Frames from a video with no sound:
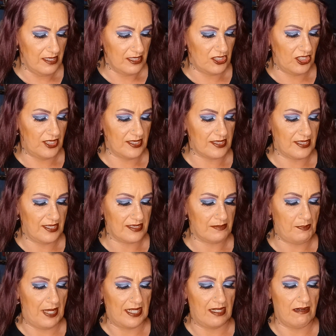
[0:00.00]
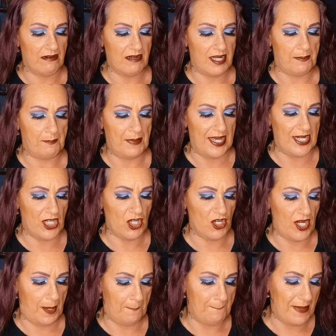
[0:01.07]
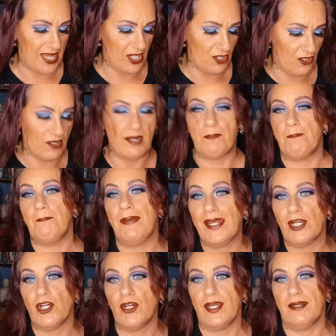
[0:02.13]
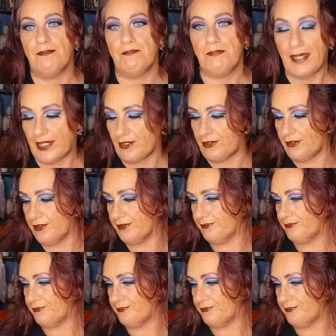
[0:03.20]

she just gets better and better and better and better and better.